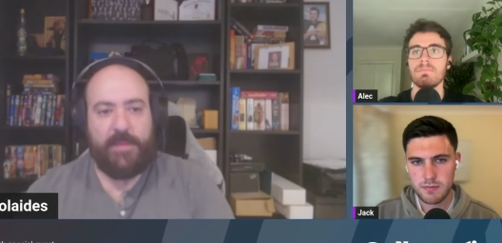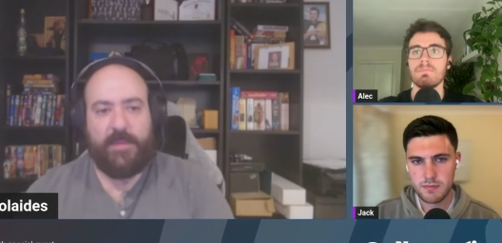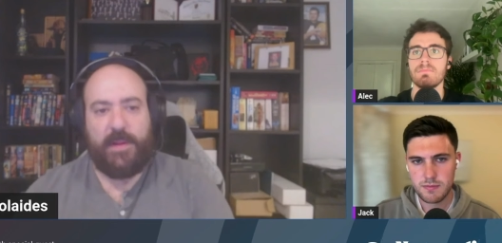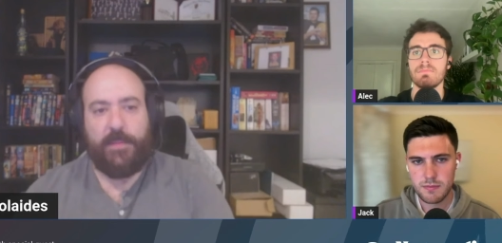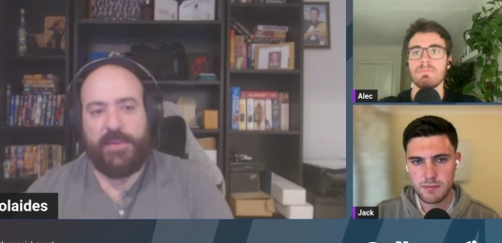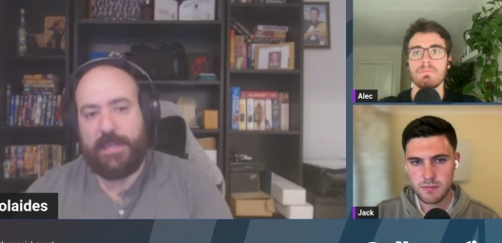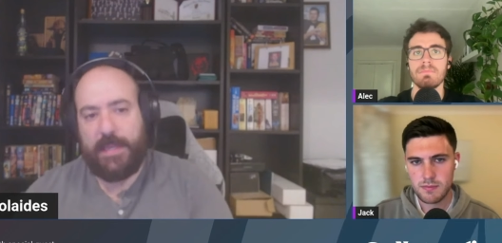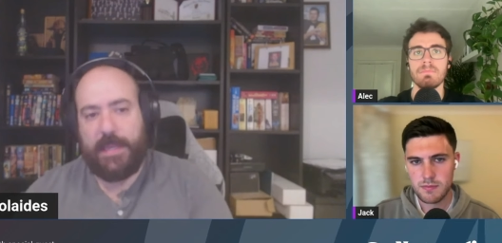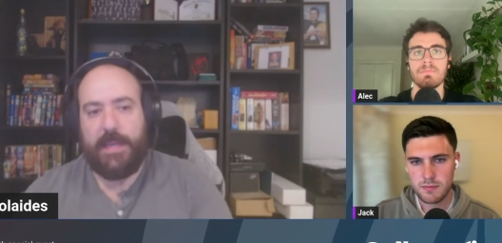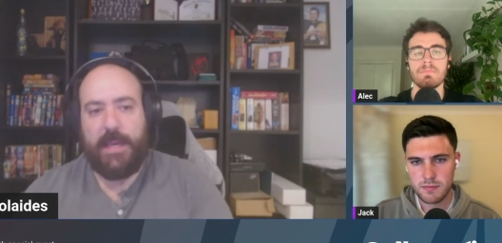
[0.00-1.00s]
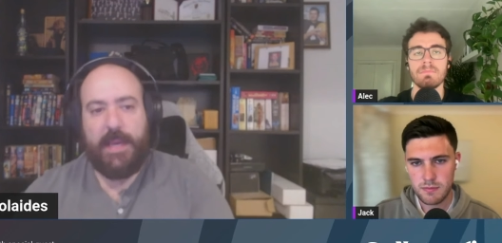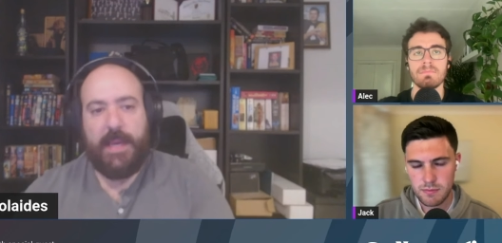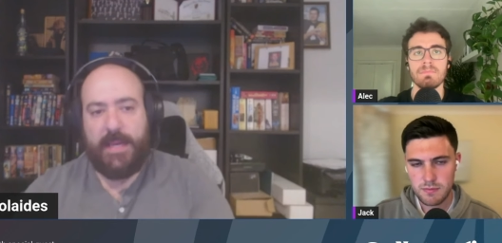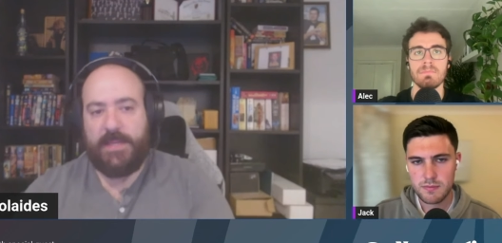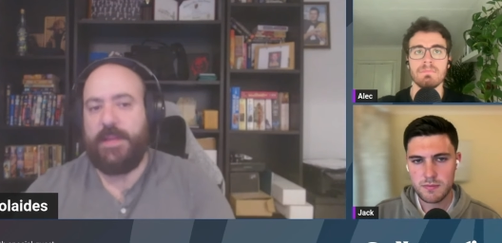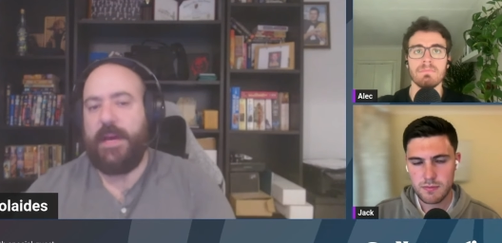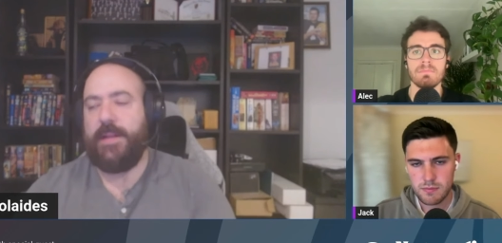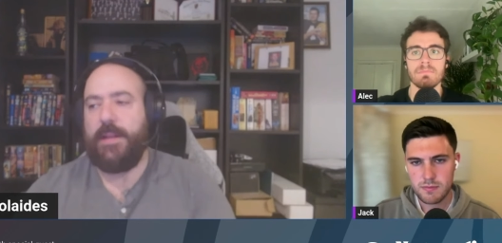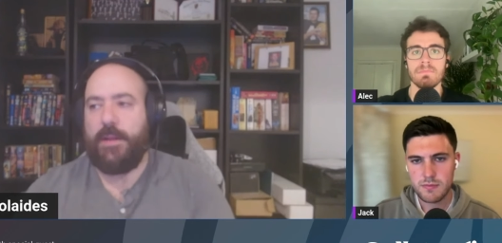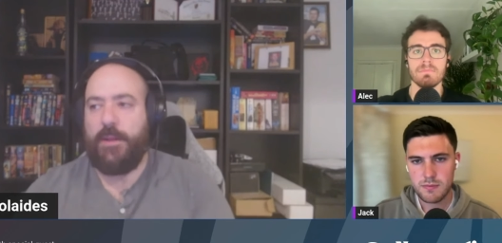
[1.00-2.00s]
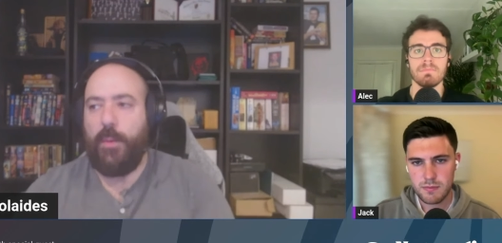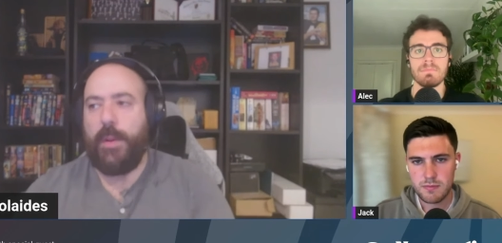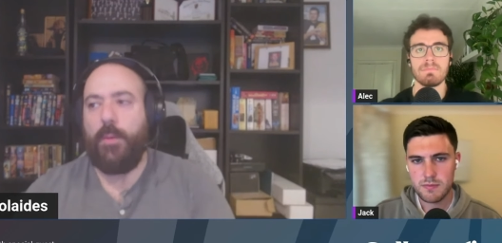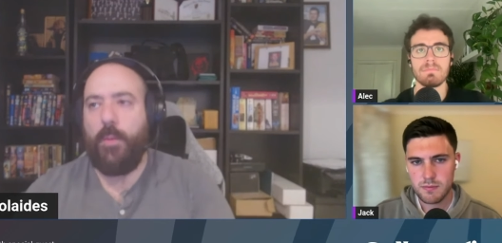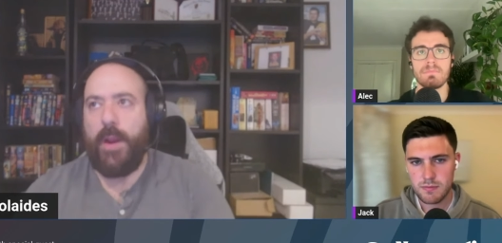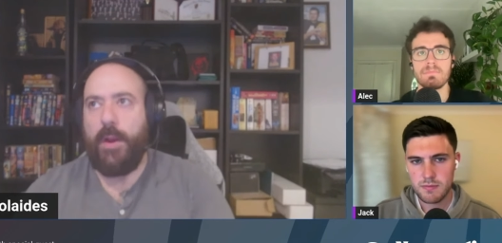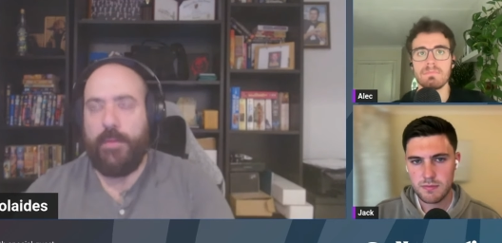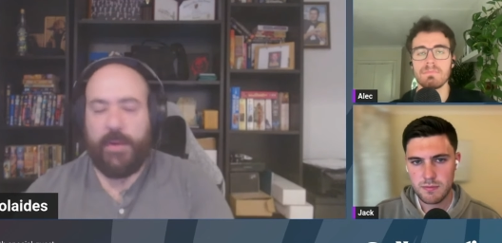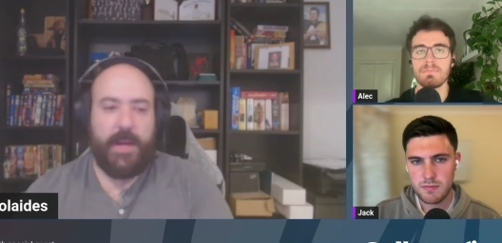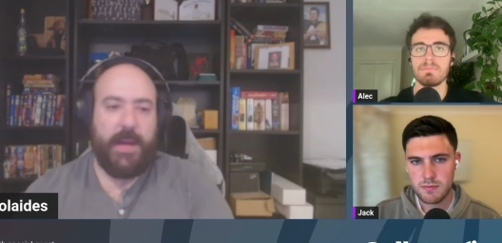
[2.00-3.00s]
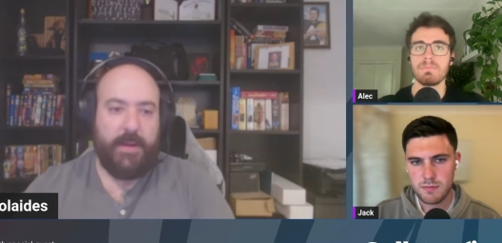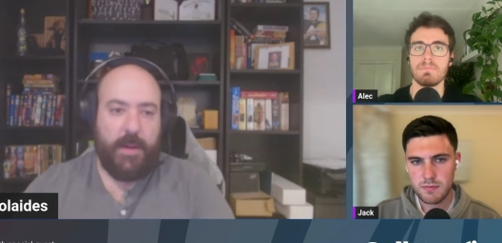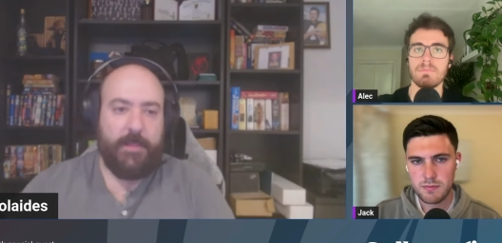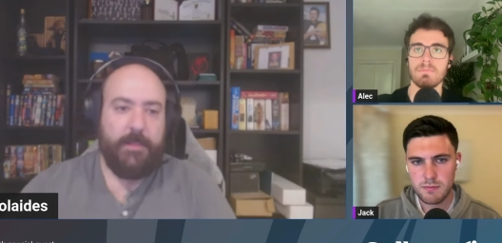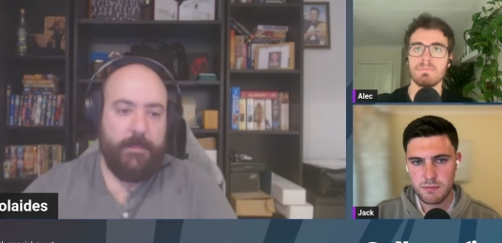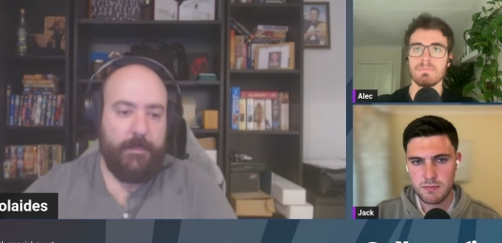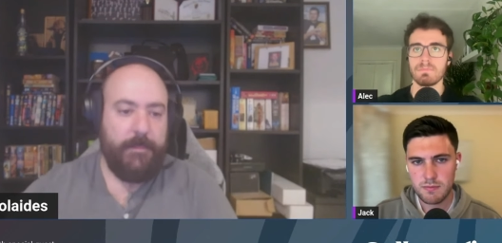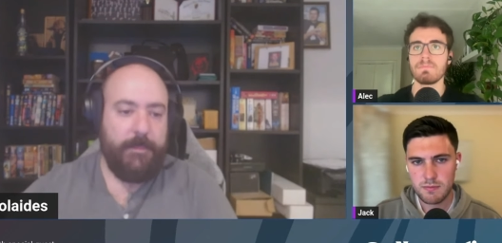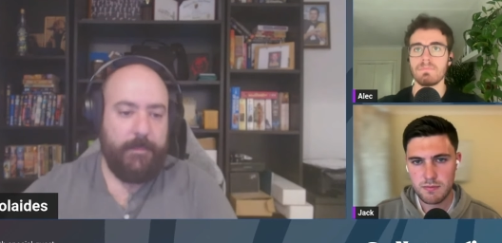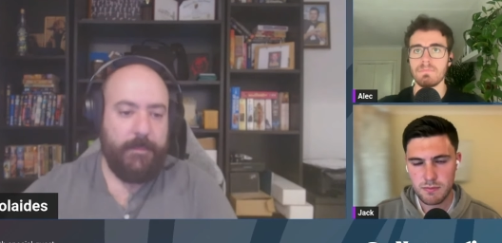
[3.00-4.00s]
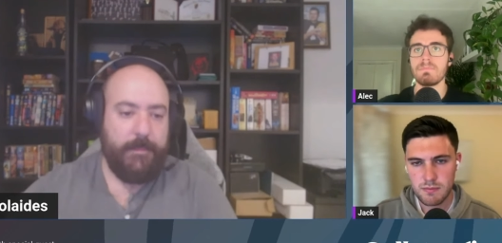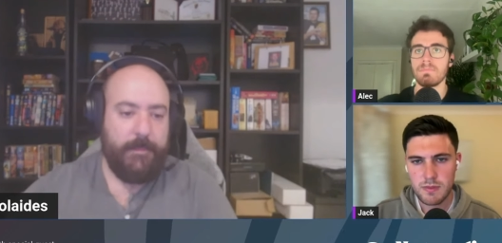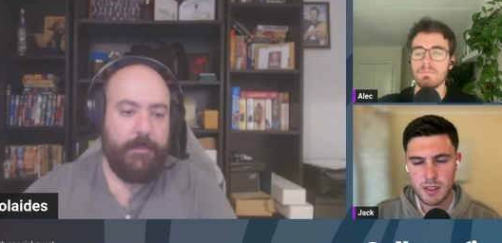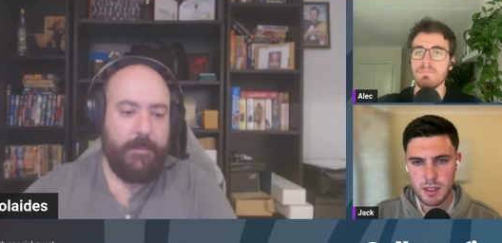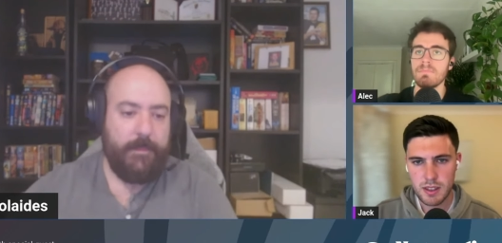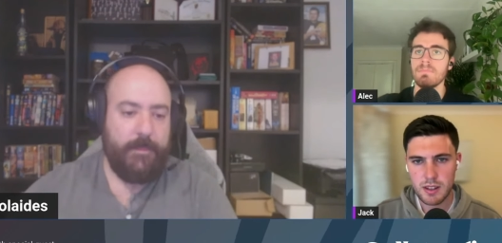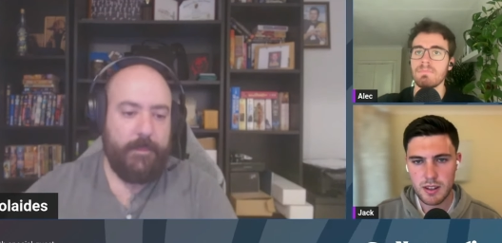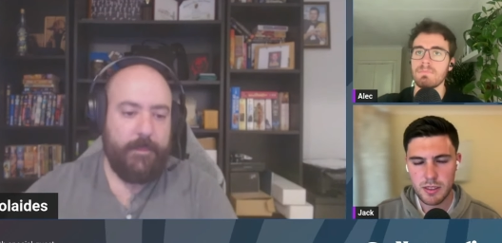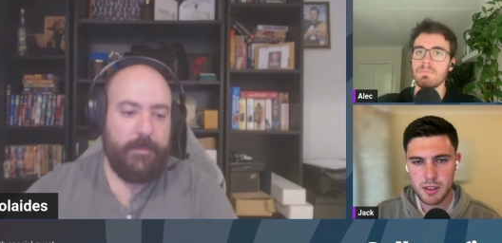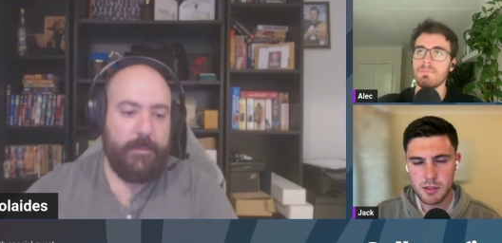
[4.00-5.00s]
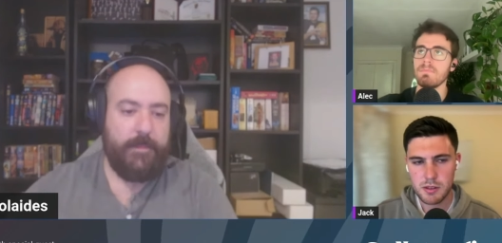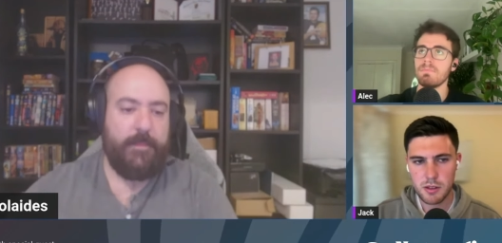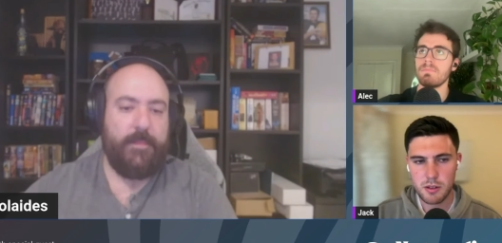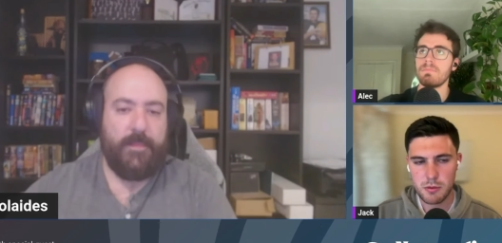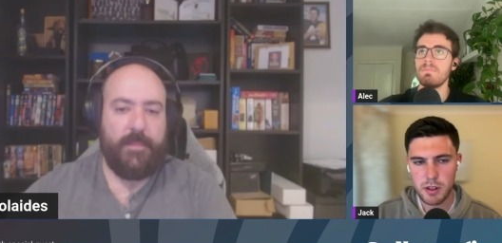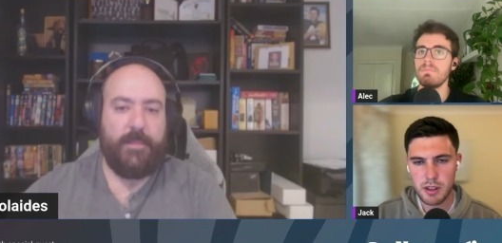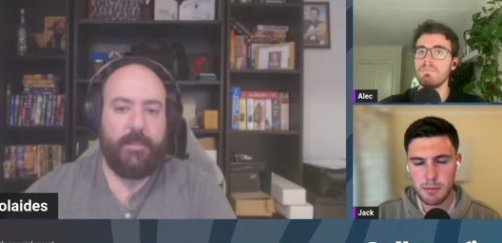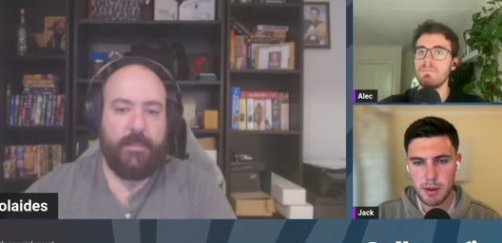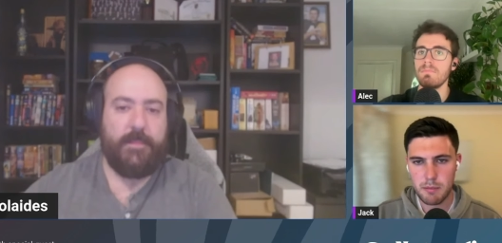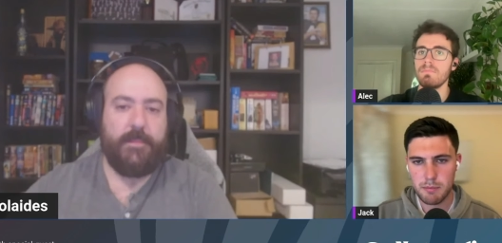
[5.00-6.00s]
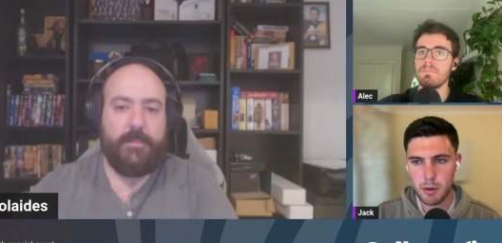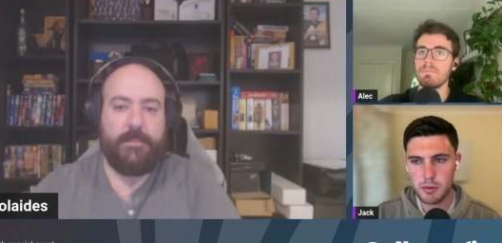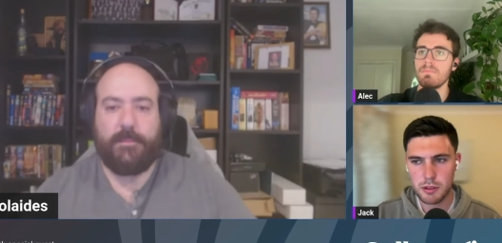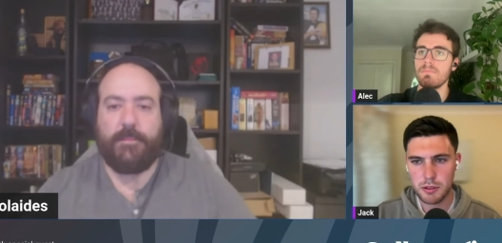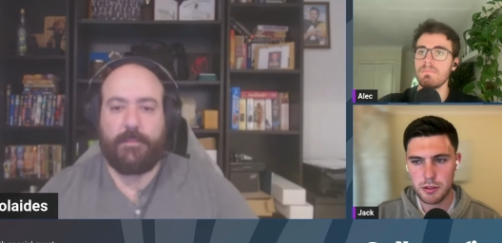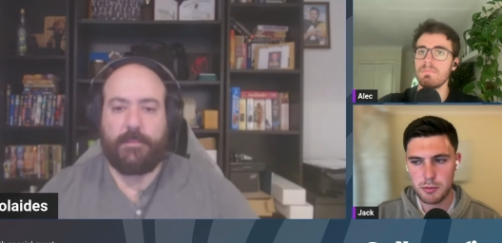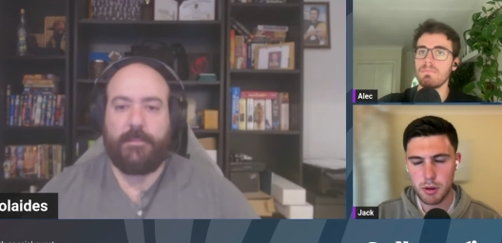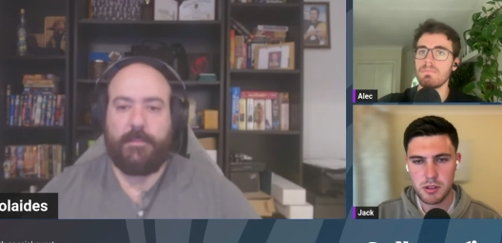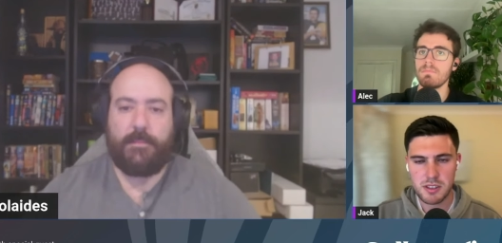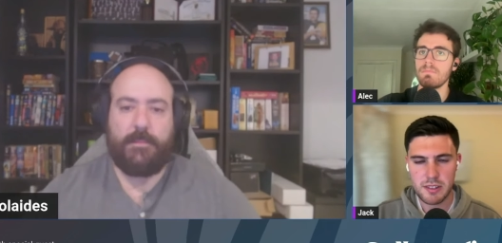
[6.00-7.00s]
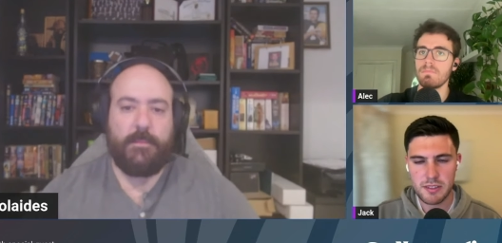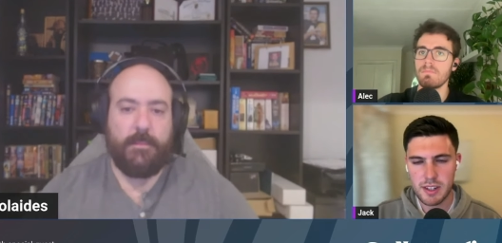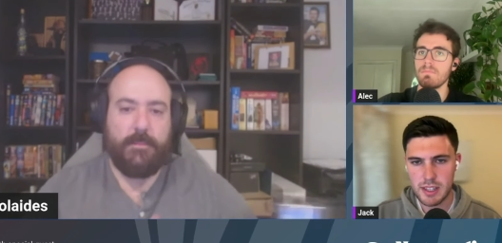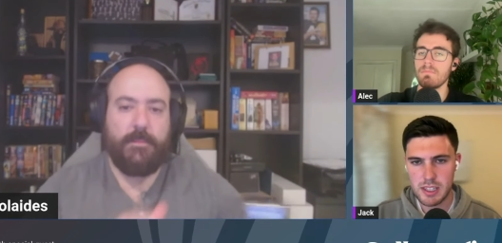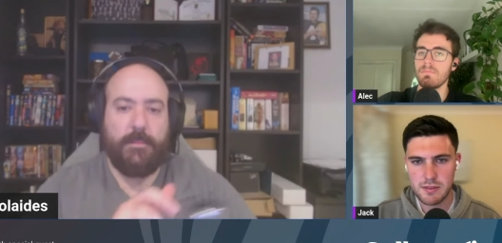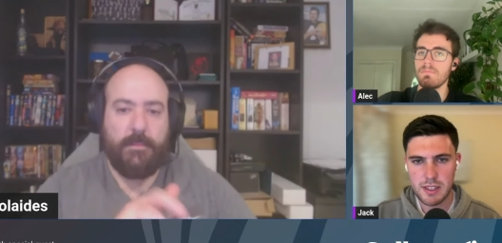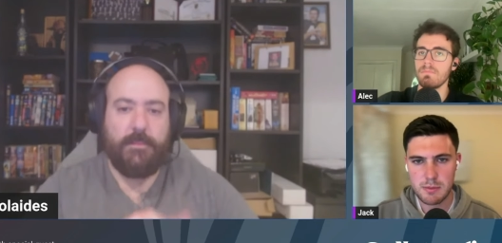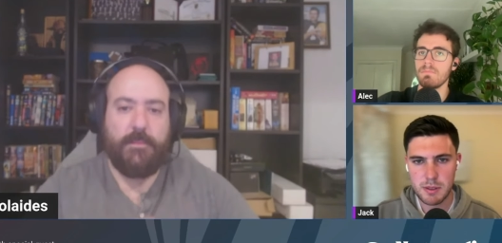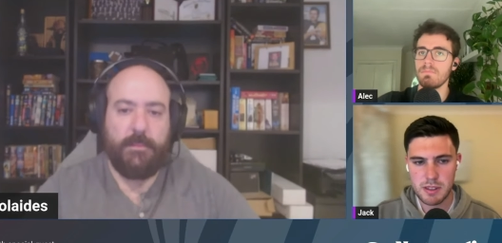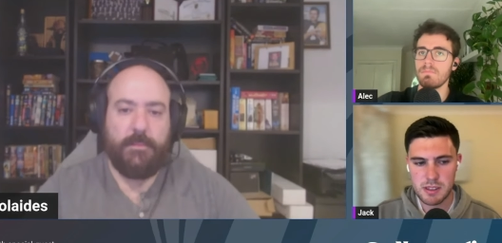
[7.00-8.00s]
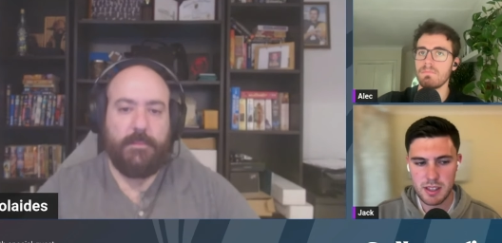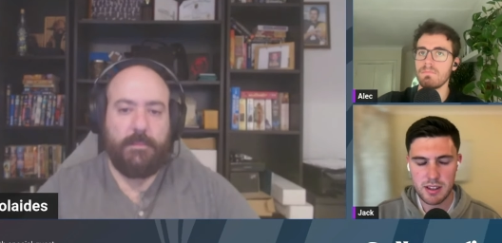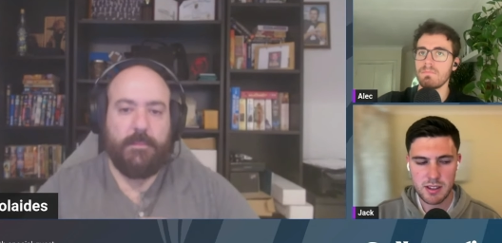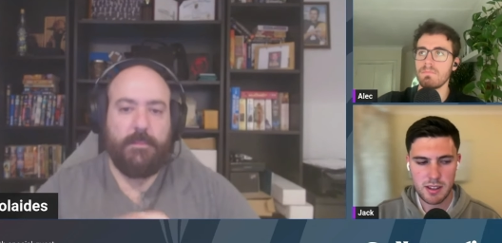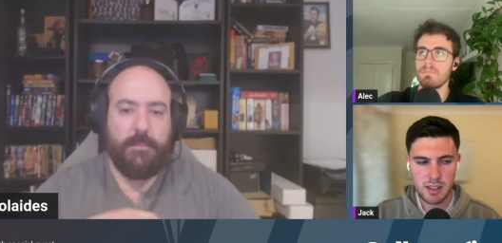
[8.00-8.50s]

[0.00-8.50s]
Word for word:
Speaker 1: developer to get into that and, and knowing where they're going to end up
Speaker 2: yeah, I think you're so right about both the positive and negative aspects there.